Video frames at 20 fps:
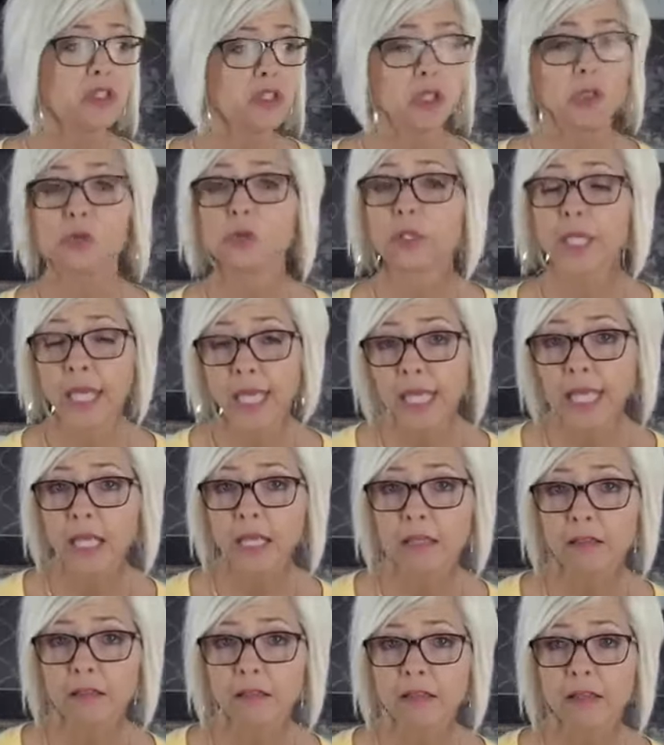You
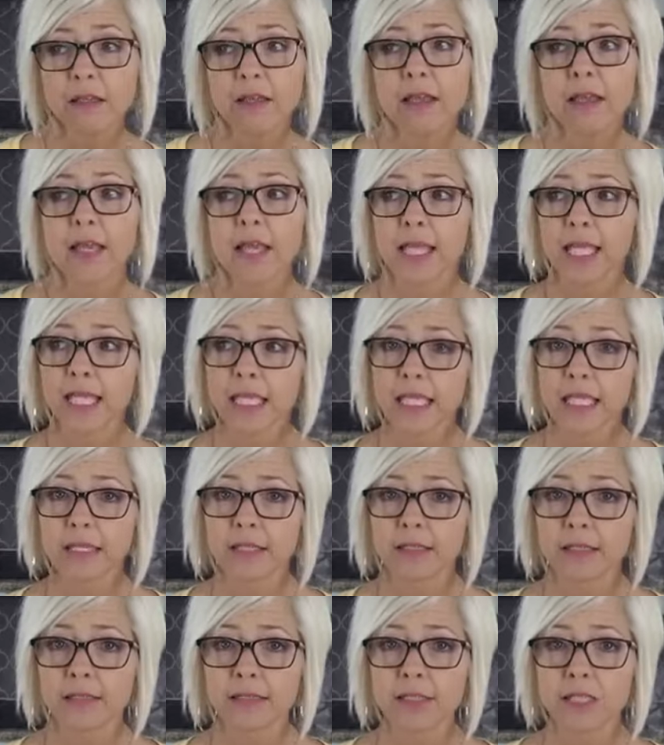can,
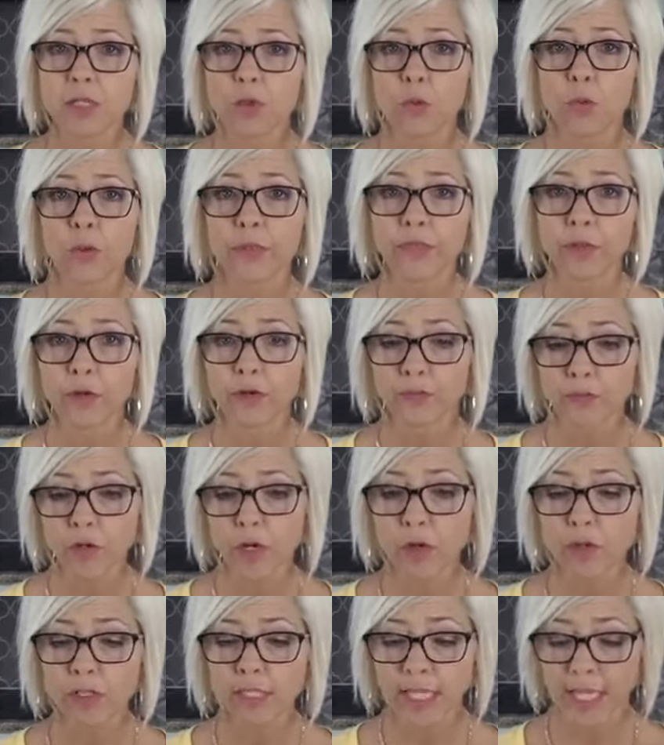and when they're
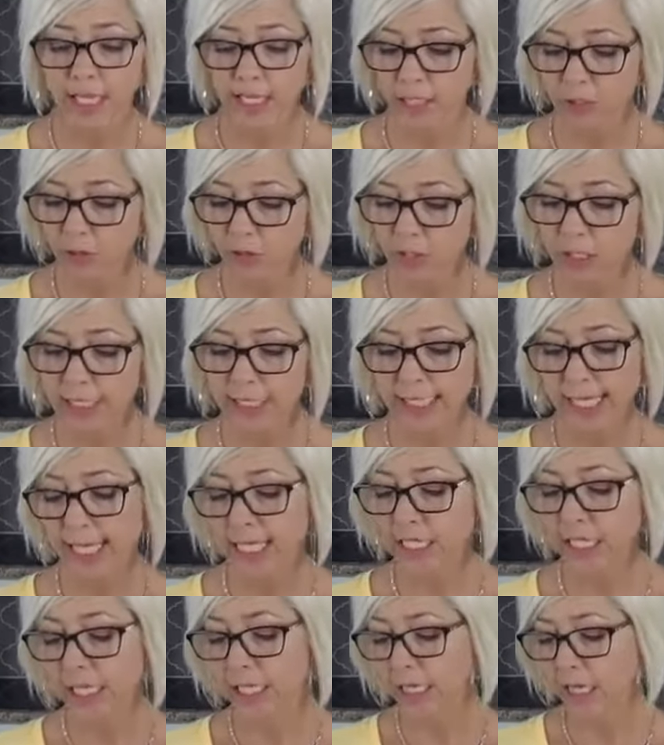frozen, you just
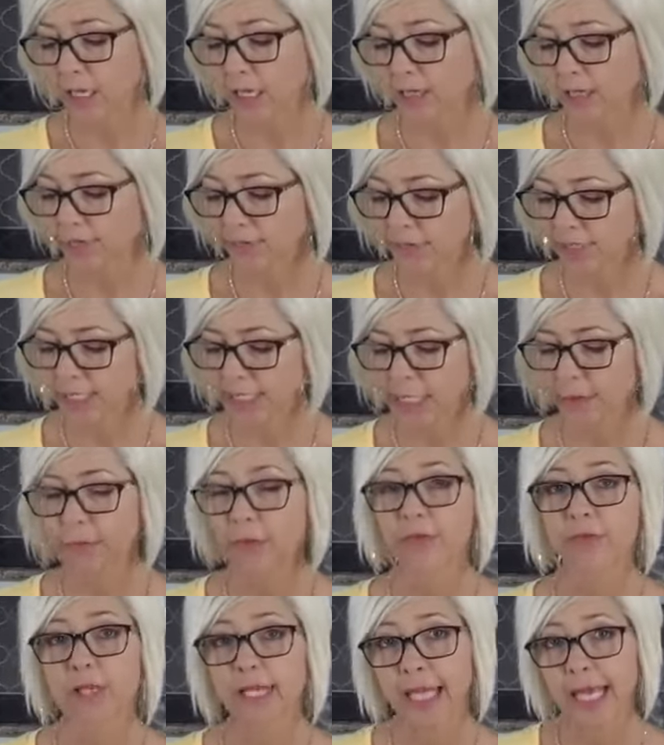take the tip
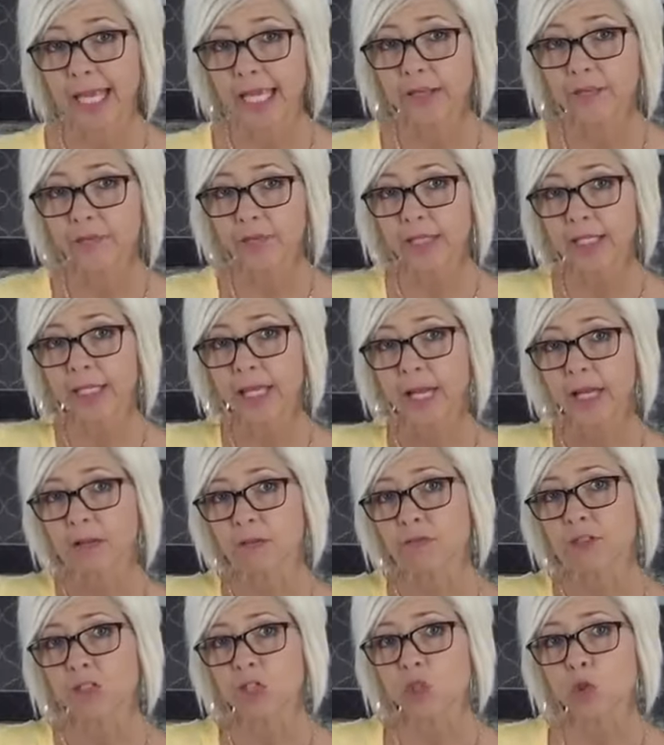of a knife and kind
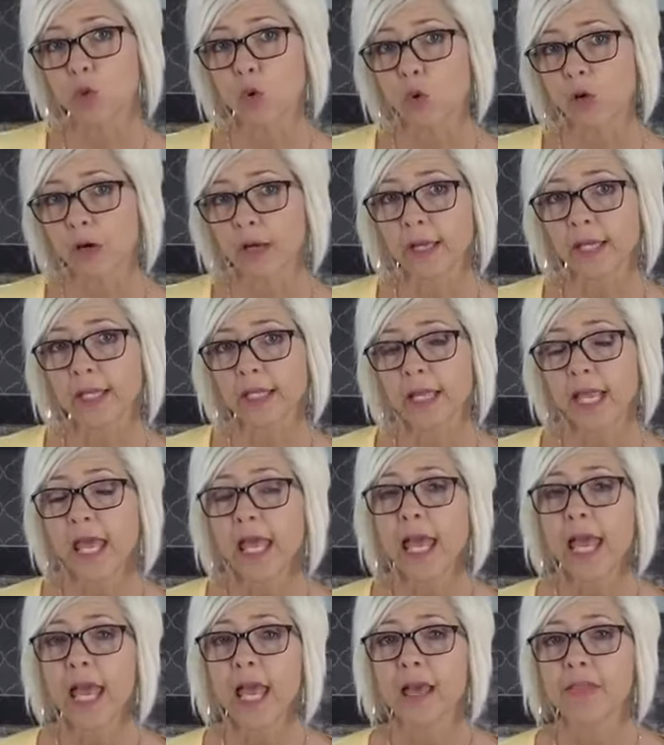of score it,
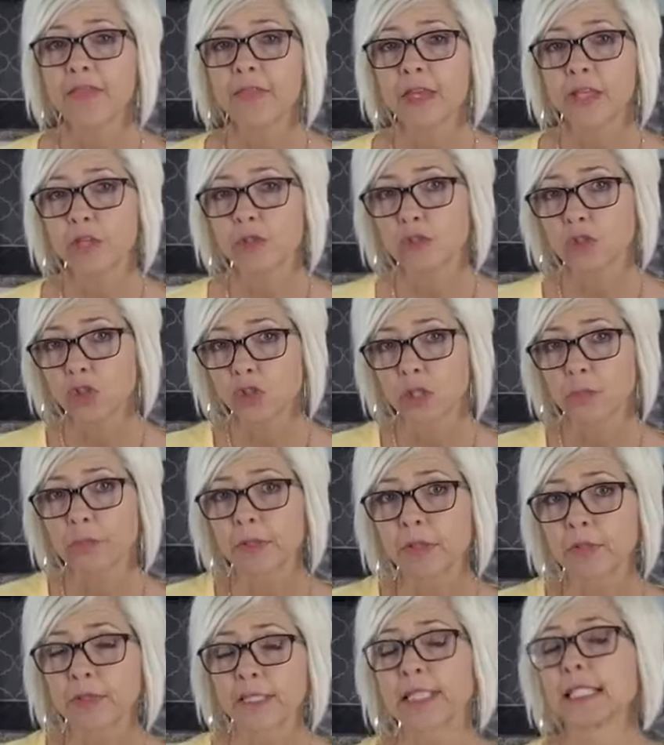and then you should
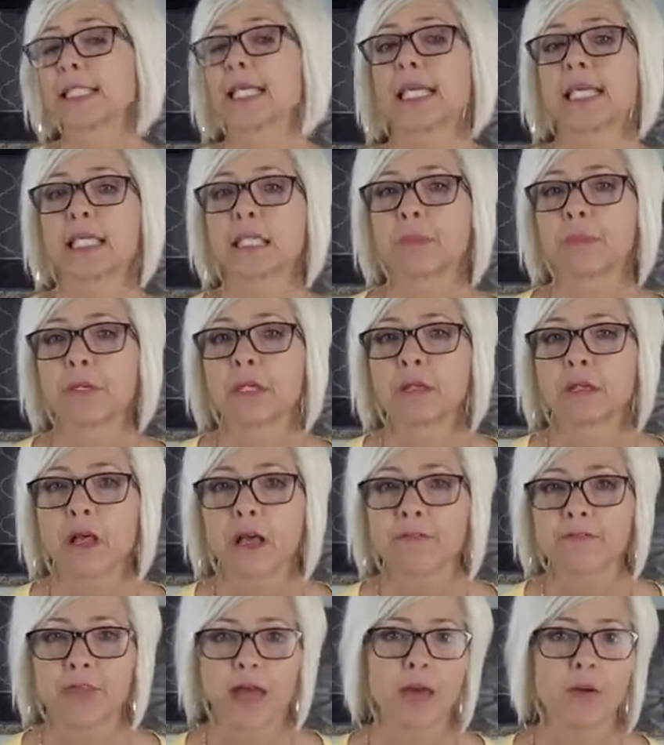be able to take the peel
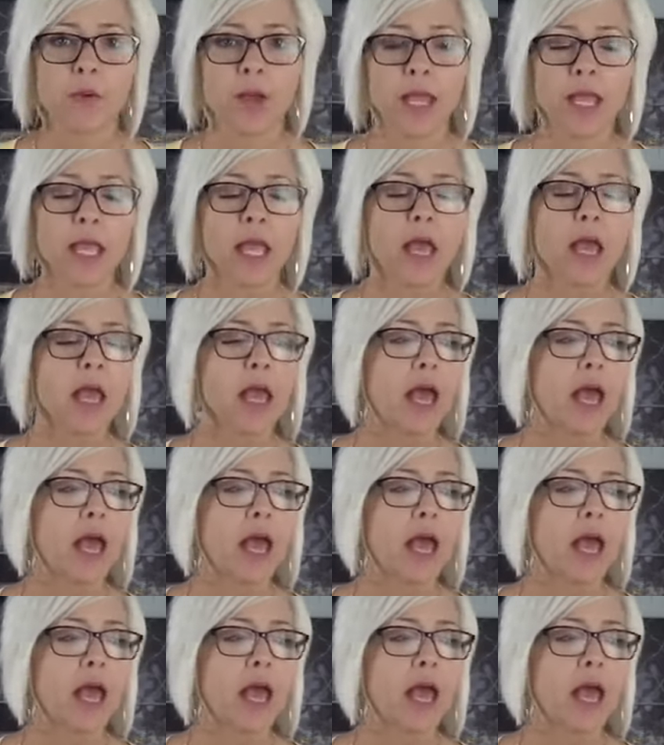off that way.